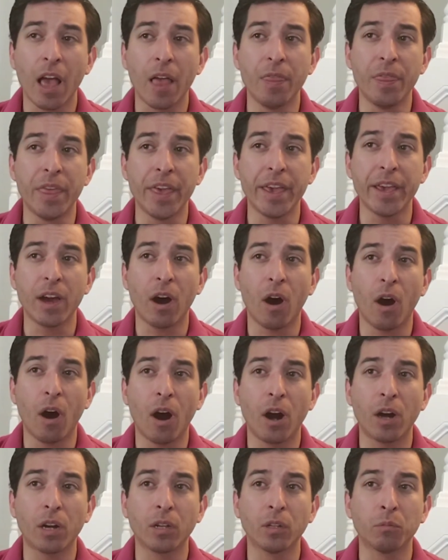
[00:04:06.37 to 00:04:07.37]
They
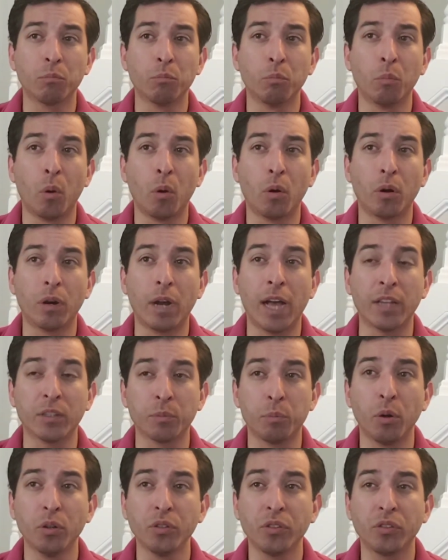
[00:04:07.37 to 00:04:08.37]
are more, as
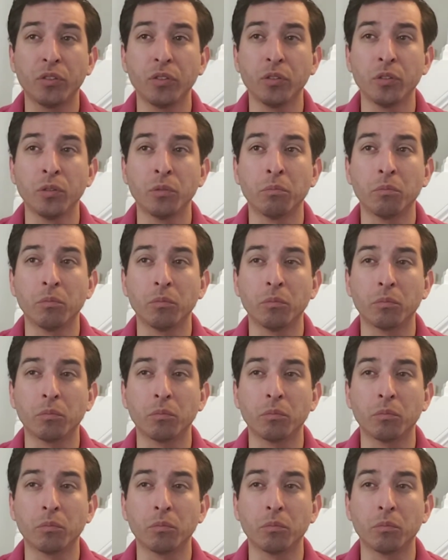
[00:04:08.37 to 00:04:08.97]
opposed to